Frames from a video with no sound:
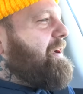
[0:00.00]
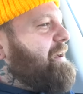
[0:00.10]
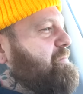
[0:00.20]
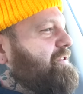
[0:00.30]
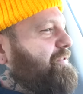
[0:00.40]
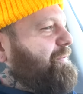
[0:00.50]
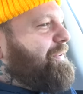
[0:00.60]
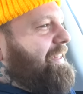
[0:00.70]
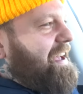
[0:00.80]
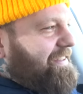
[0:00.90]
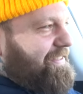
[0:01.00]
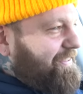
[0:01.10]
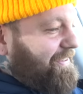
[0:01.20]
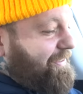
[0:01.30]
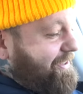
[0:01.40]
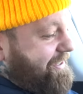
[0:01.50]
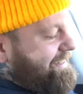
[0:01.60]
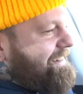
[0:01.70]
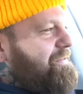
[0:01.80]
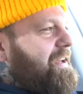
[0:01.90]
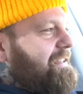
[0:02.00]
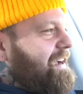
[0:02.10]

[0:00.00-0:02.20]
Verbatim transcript: My habitual ass is still looking, and I'm like,